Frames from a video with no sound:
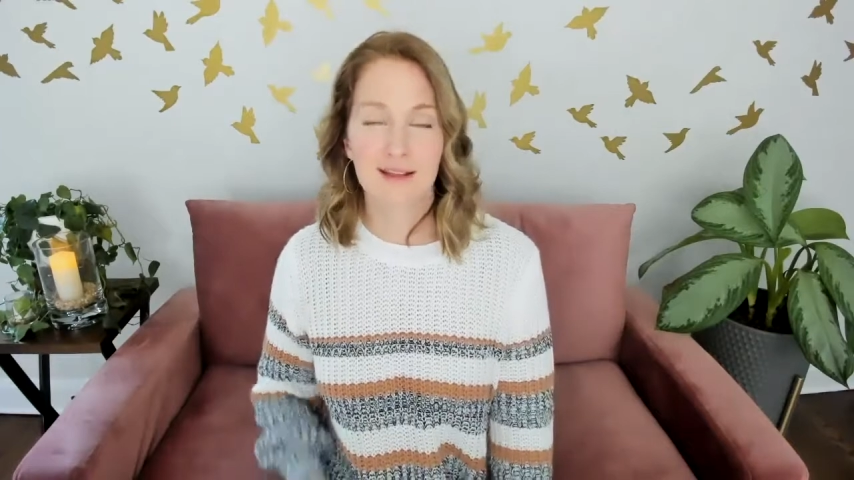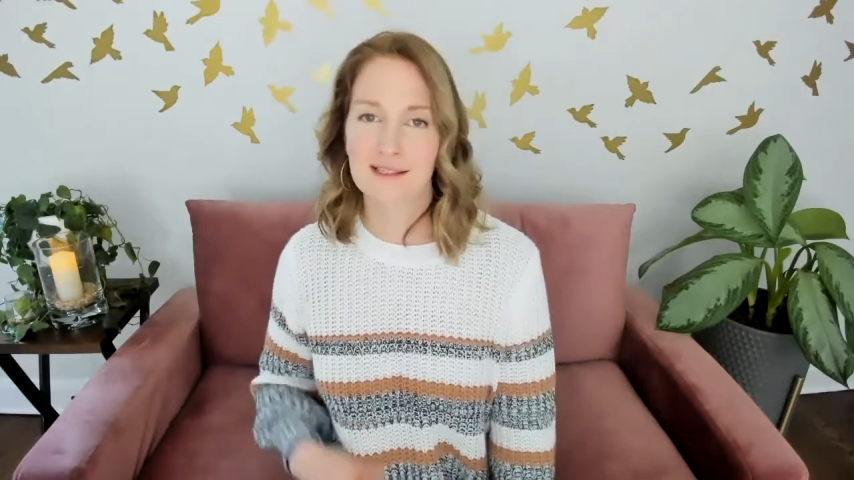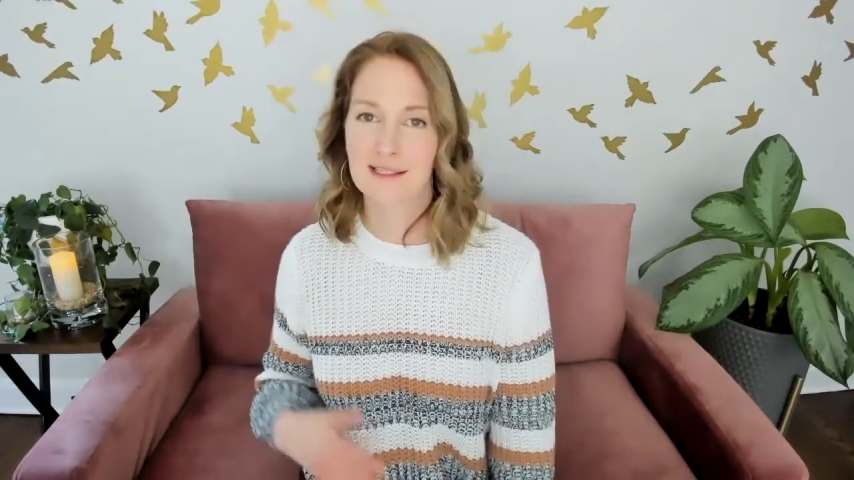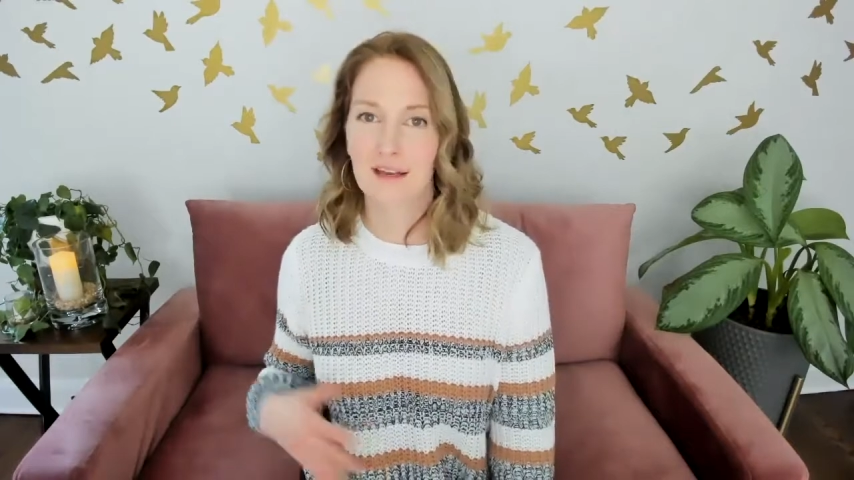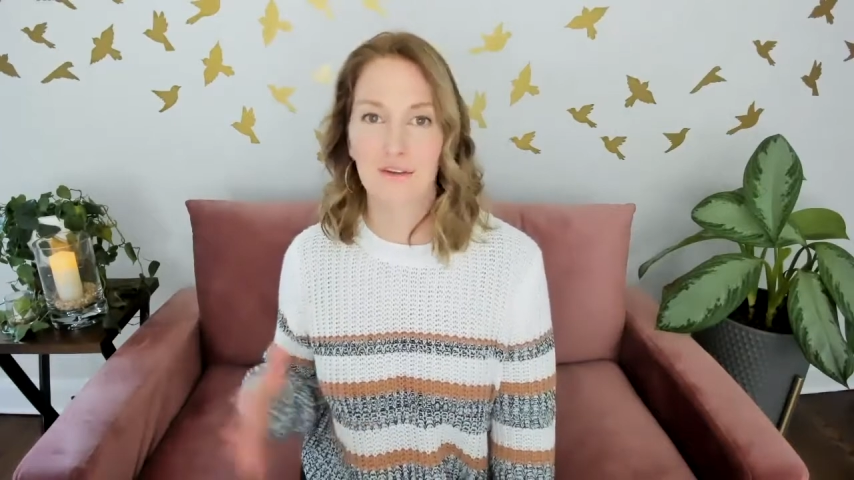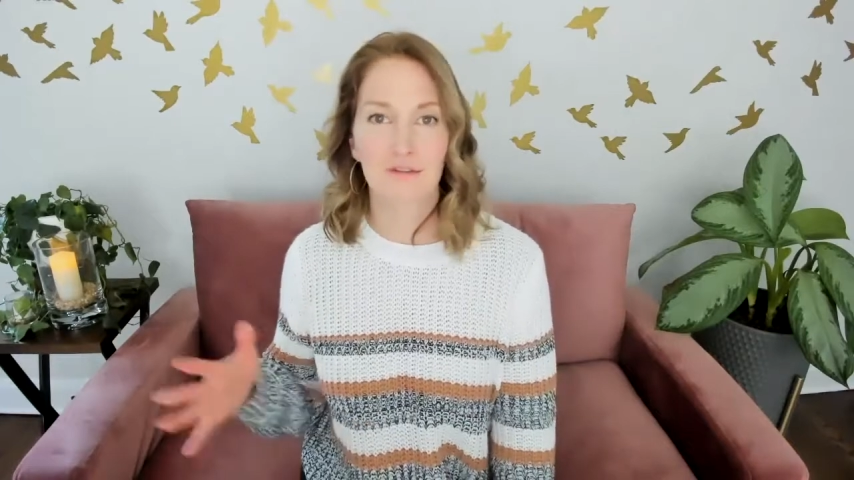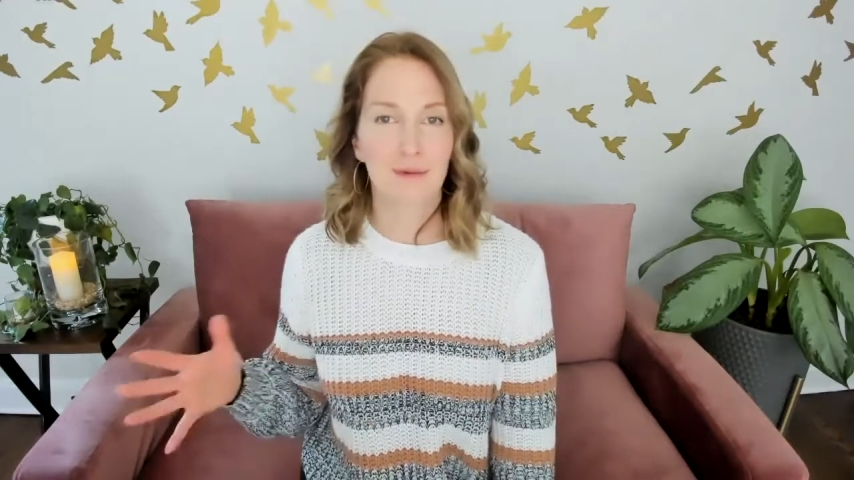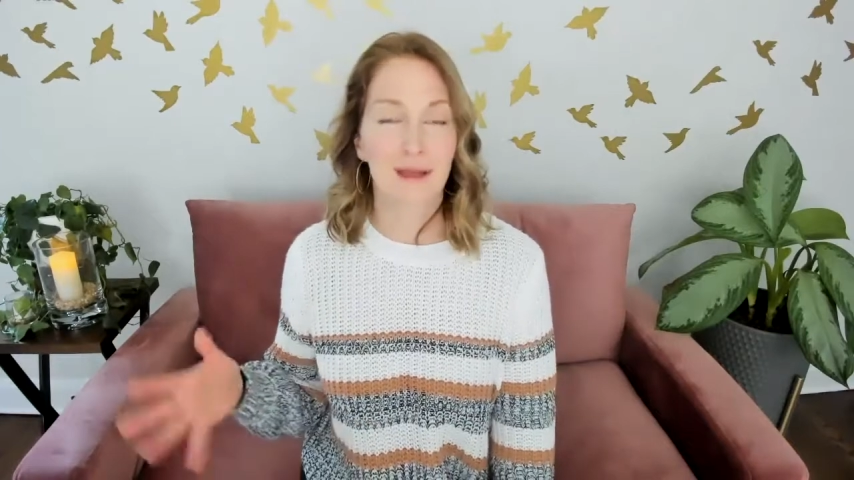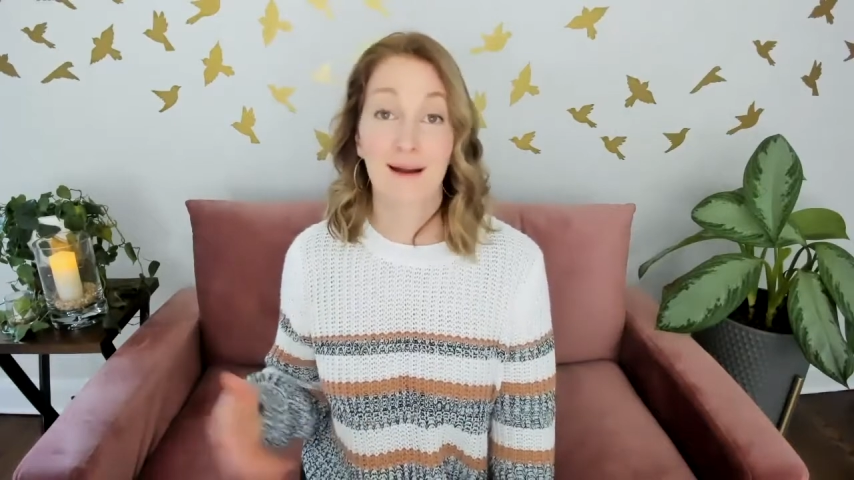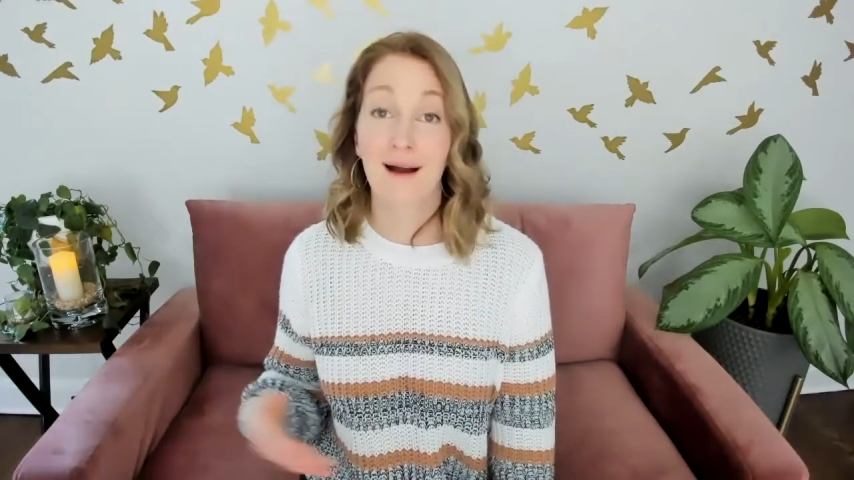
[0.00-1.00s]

instead of being